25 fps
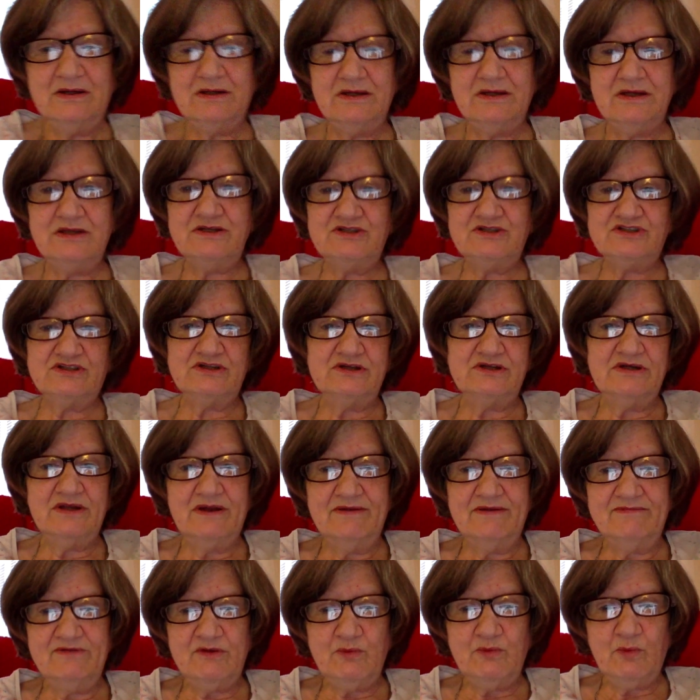each and
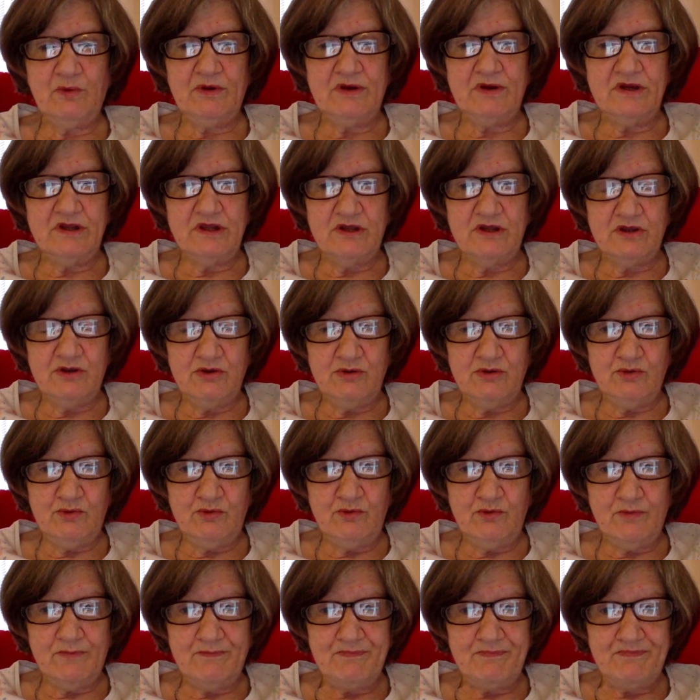every one of
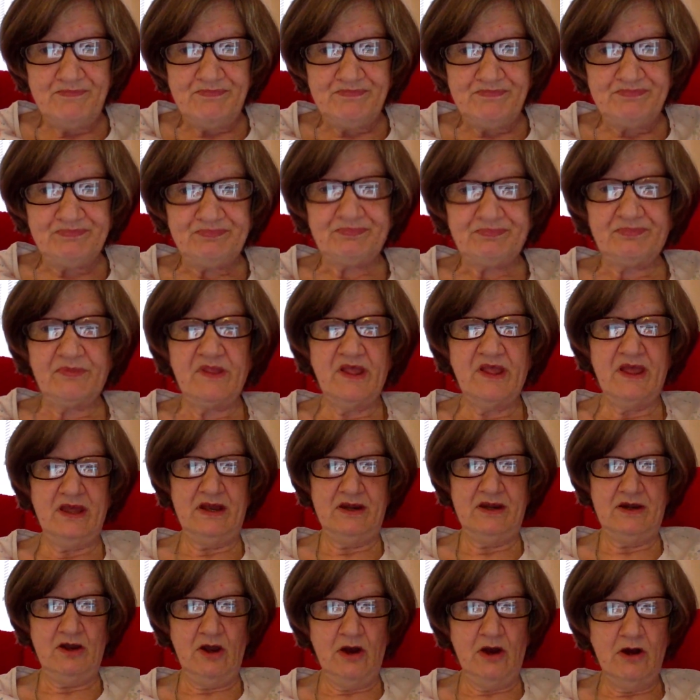you
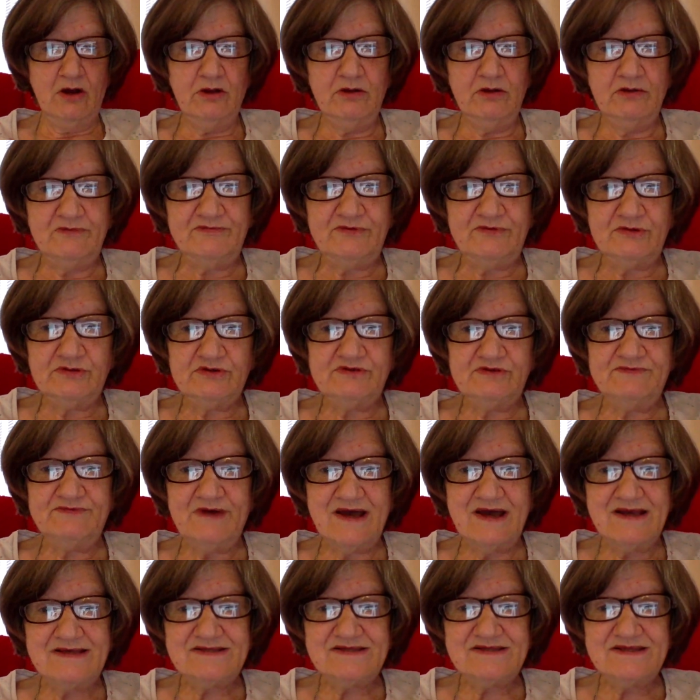and all of your
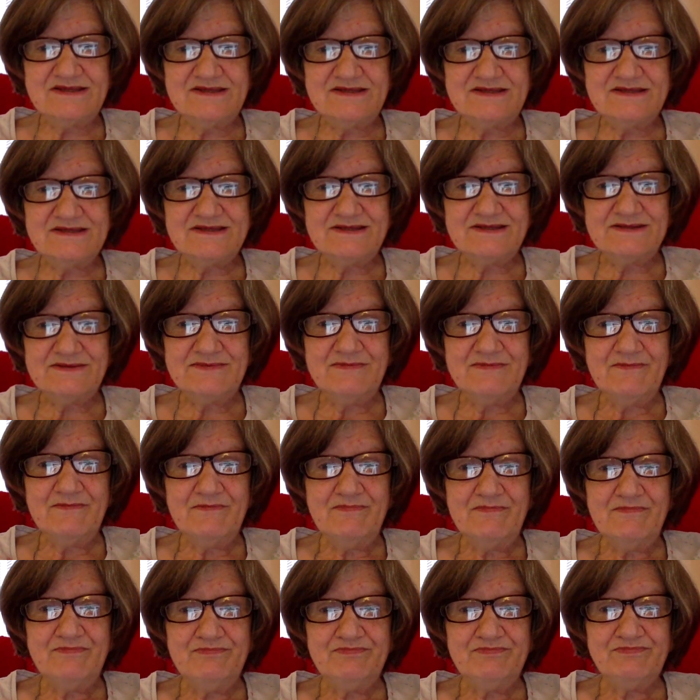devices.
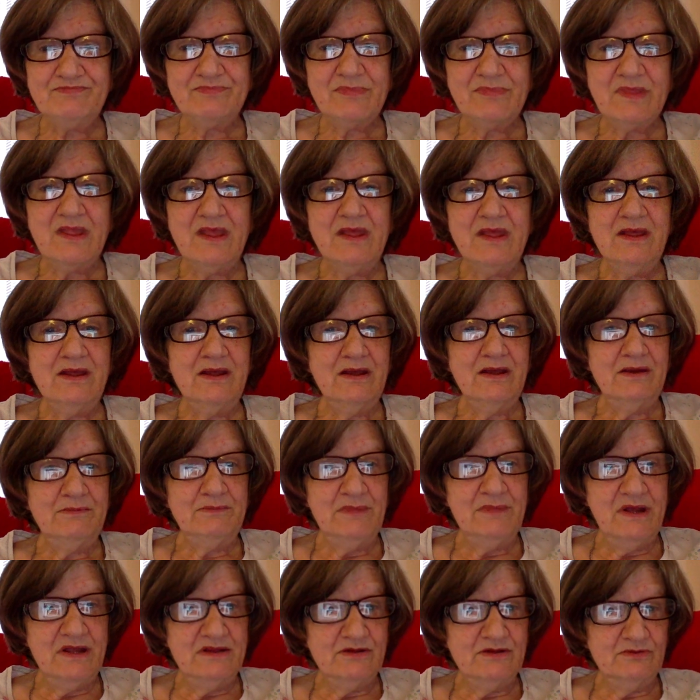
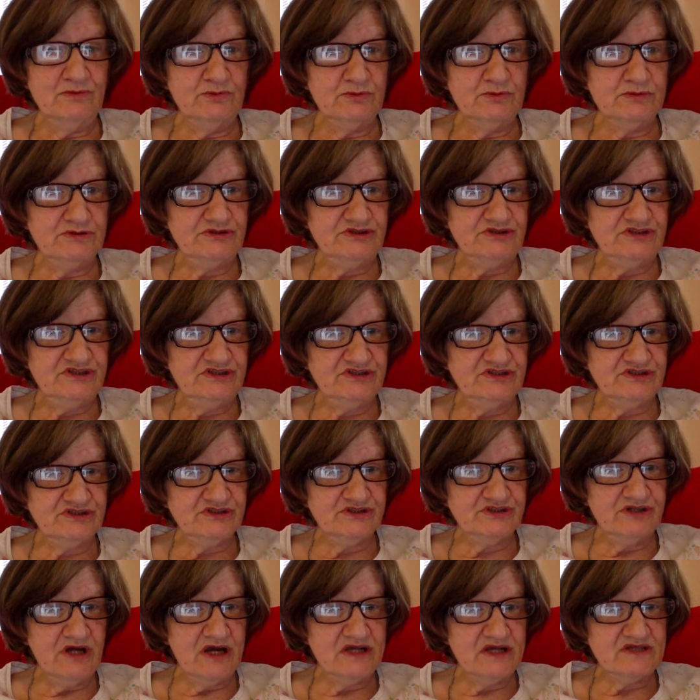And may the Lord Jesus
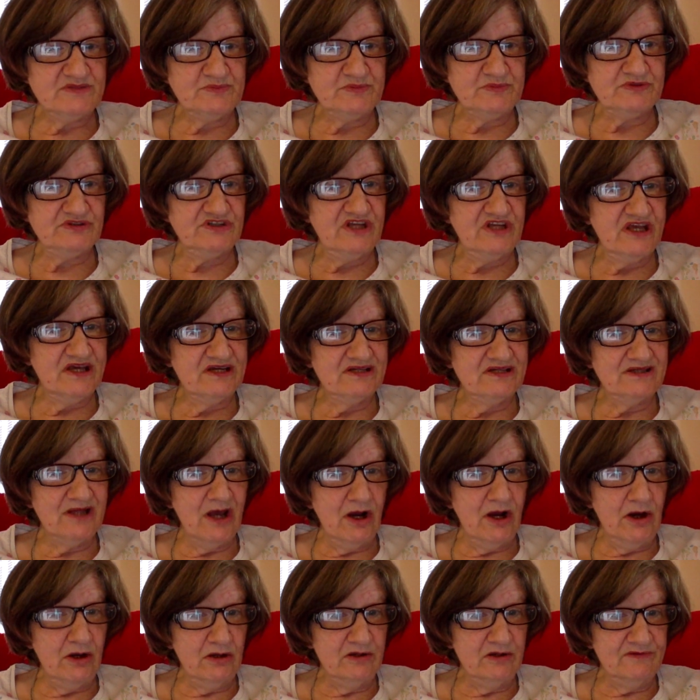Christ protect
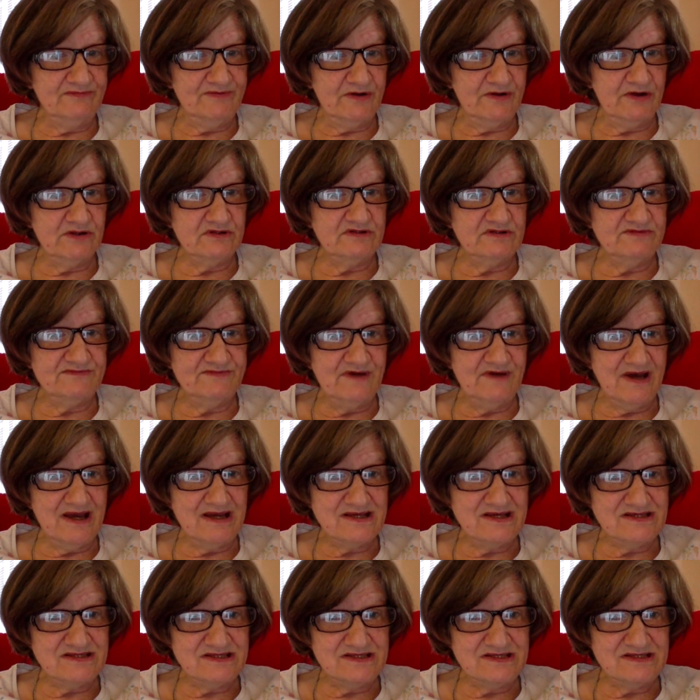all of our
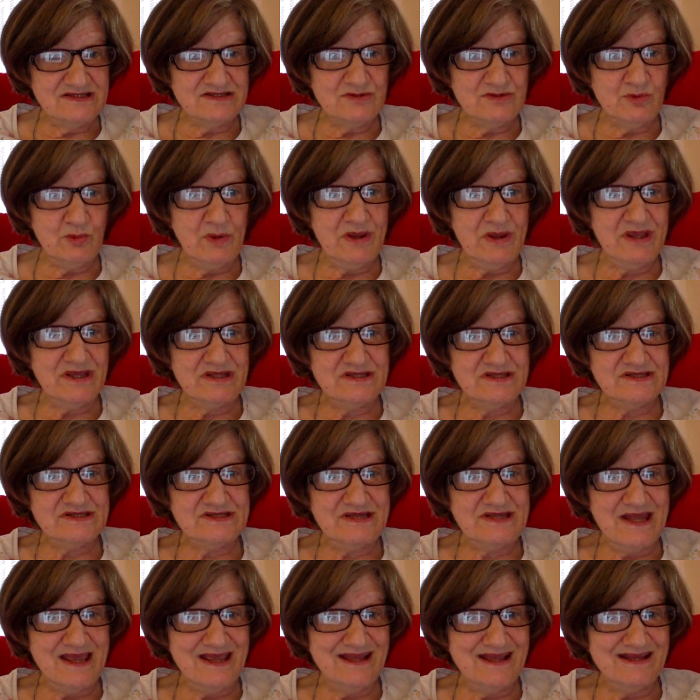devices so we can
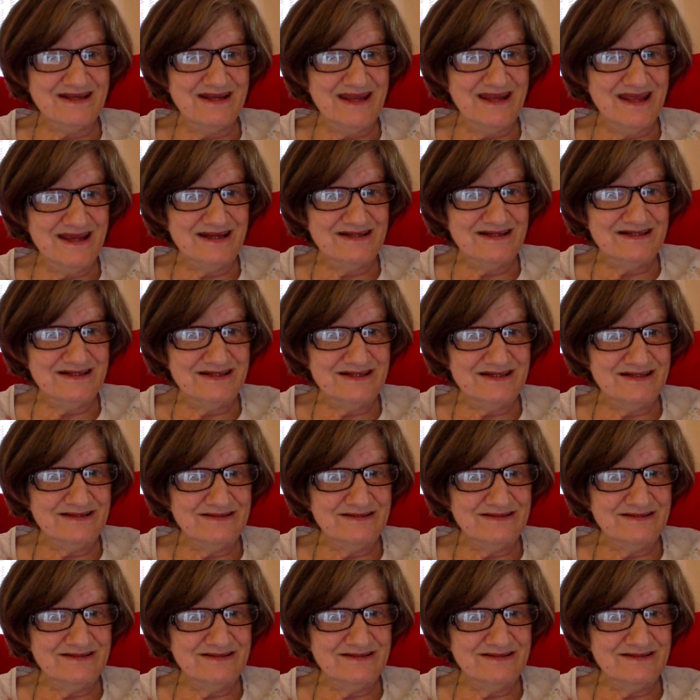stay connected